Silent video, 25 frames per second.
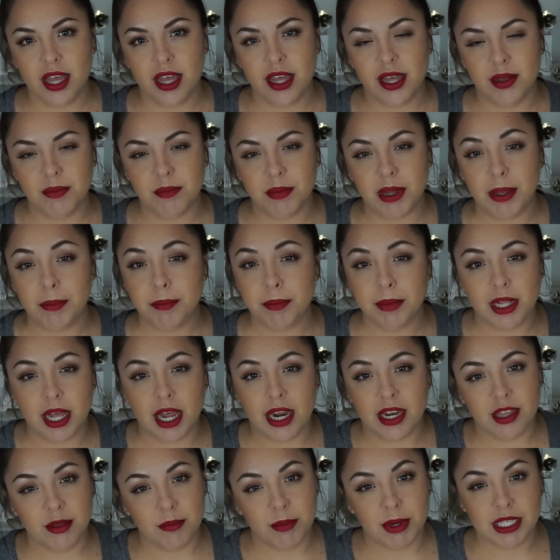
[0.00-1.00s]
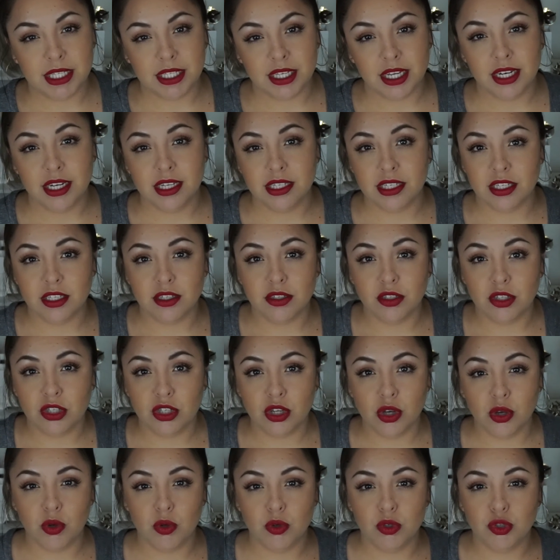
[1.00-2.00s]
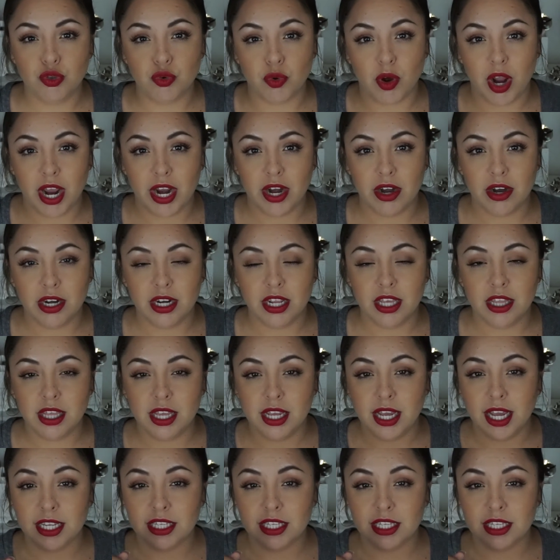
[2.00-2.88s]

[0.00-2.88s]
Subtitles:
I'm glad that my skin isn't so dry or anything.